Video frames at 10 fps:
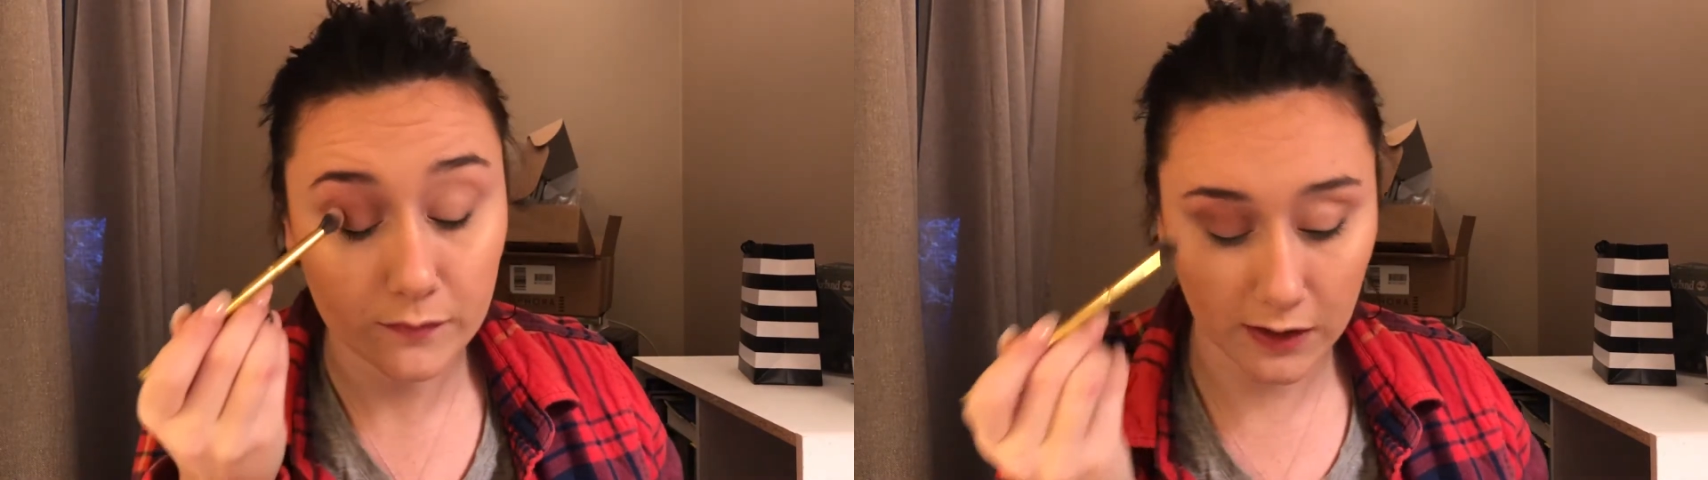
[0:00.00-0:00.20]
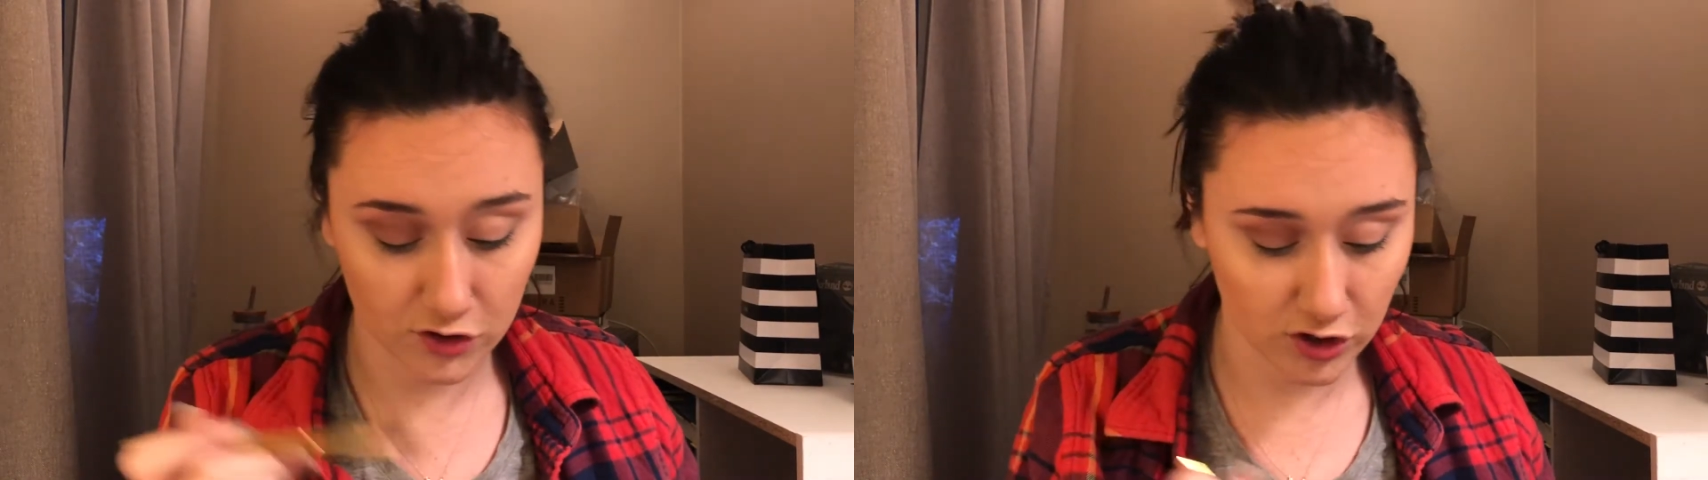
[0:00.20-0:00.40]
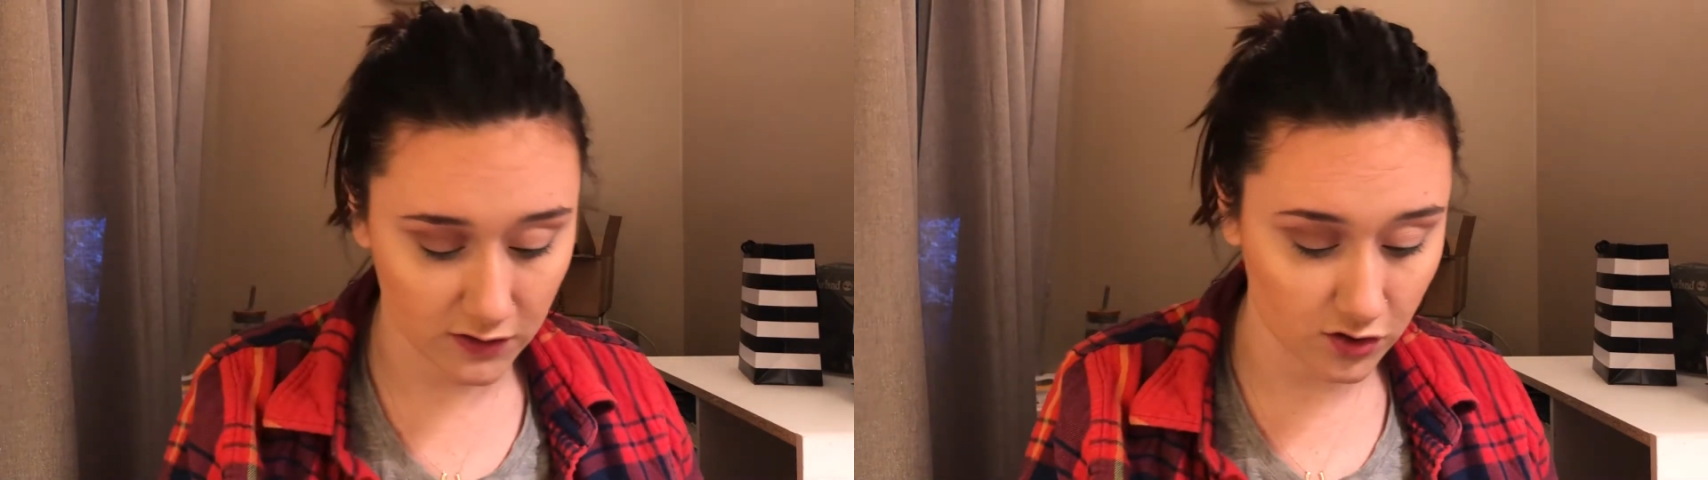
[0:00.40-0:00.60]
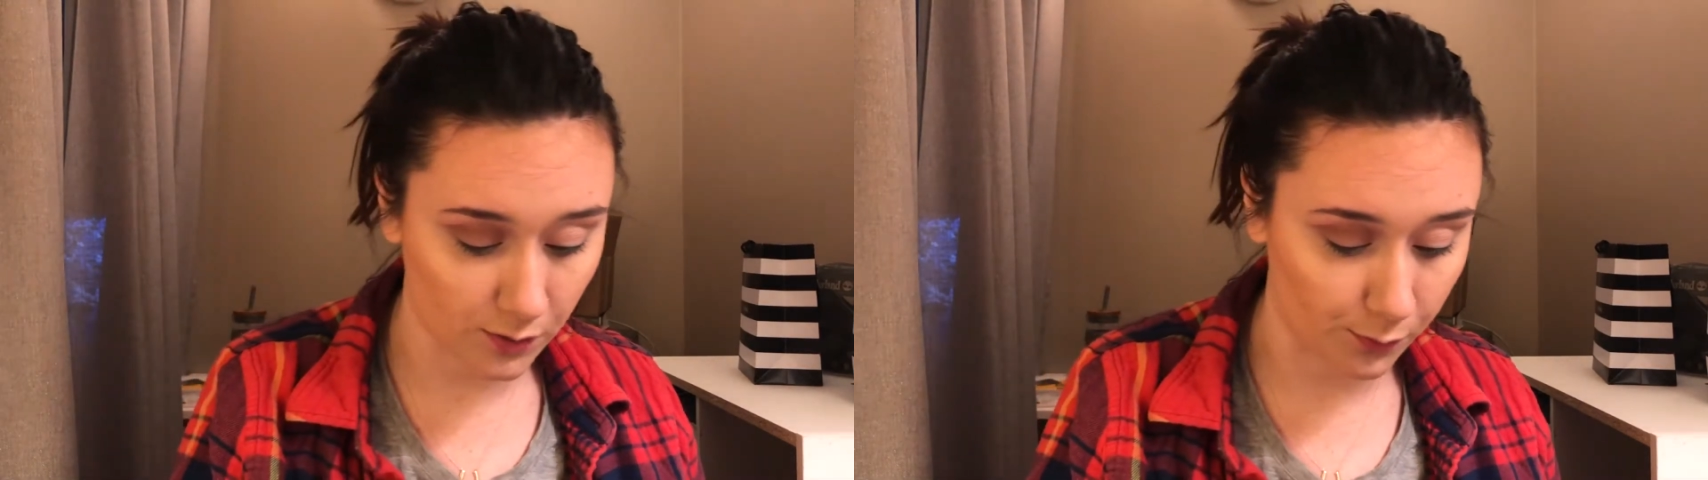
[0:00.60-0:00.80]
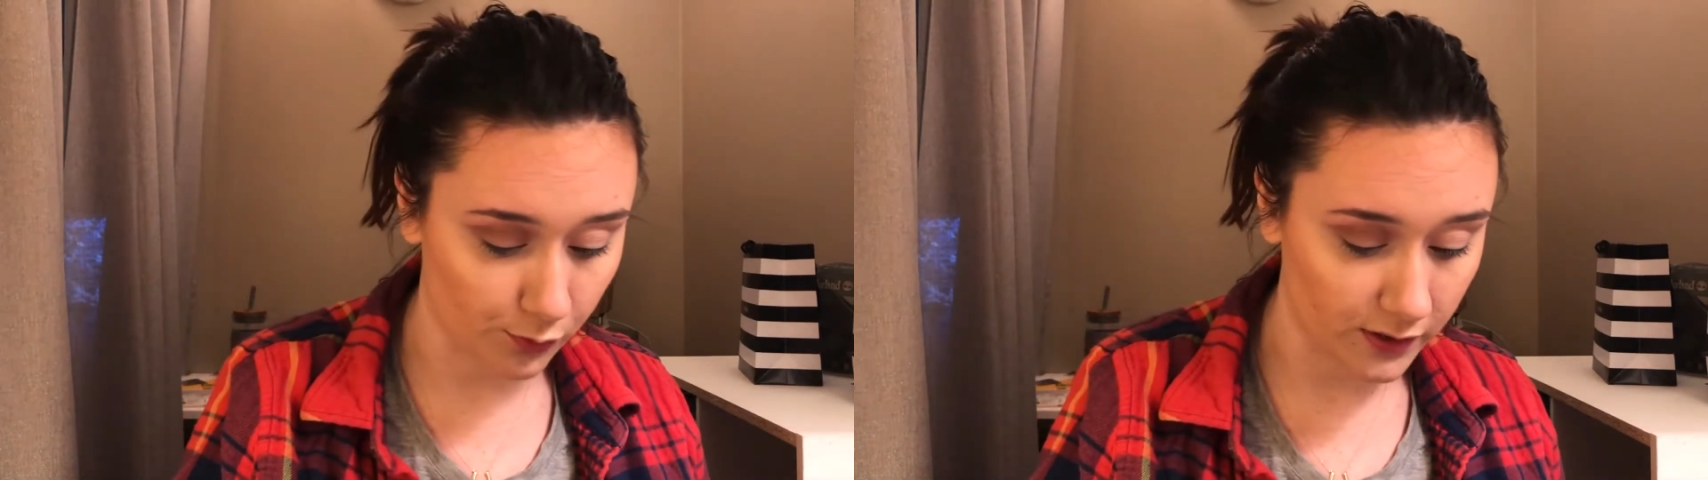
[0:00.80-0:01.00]
It's just such a
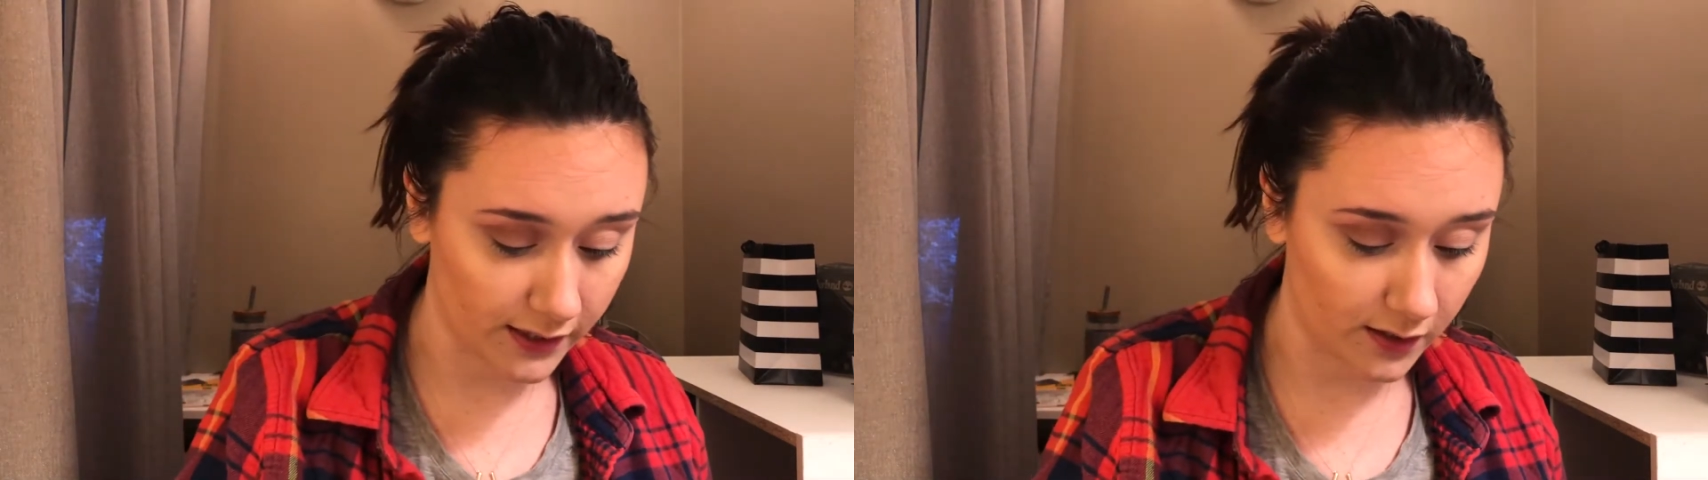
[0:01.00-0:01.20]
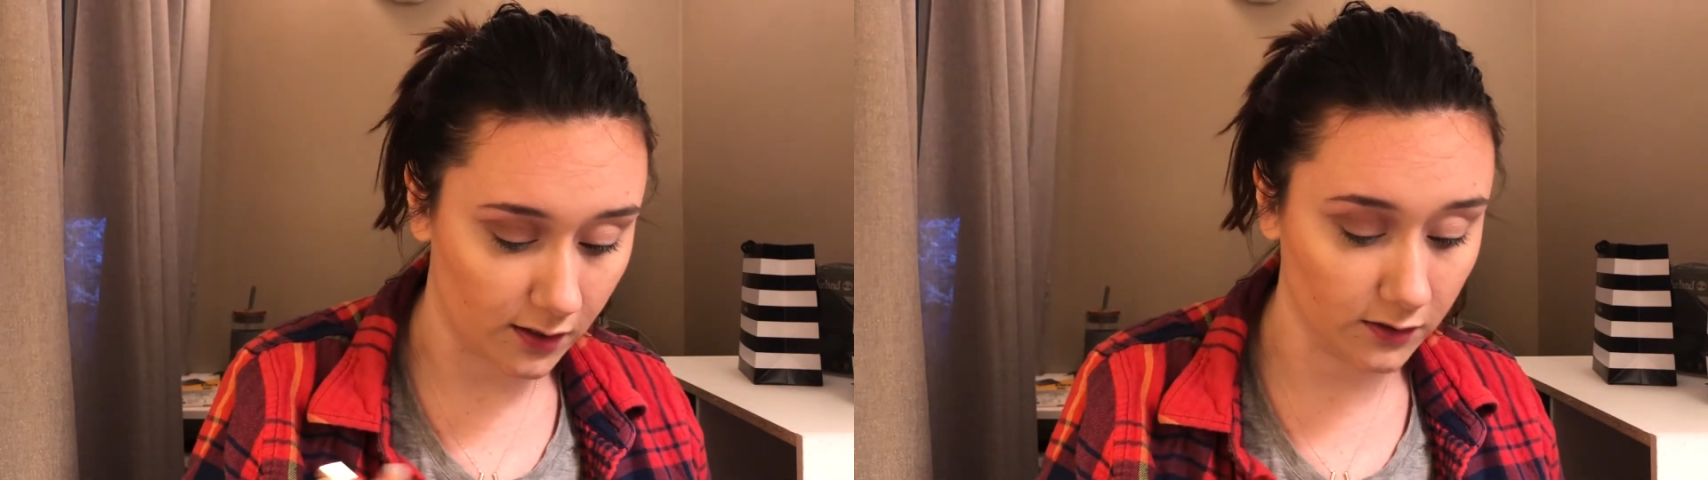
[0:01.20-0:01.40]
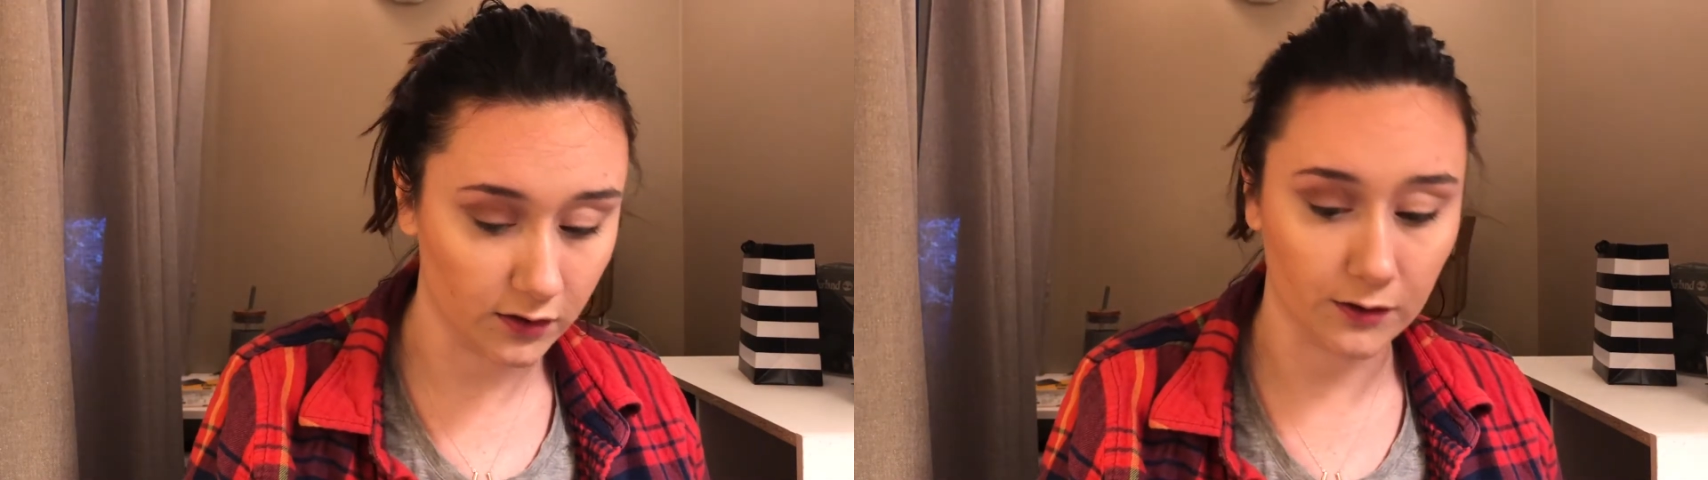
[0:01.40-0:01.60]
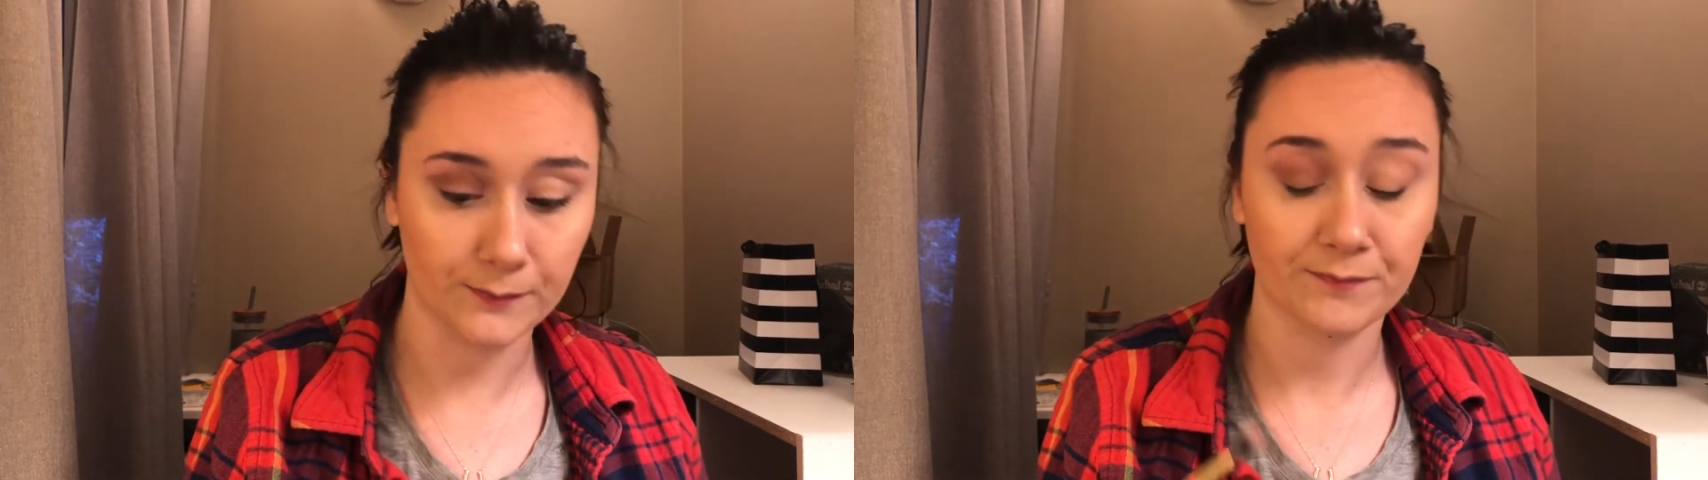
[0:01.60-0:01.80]
pretty color.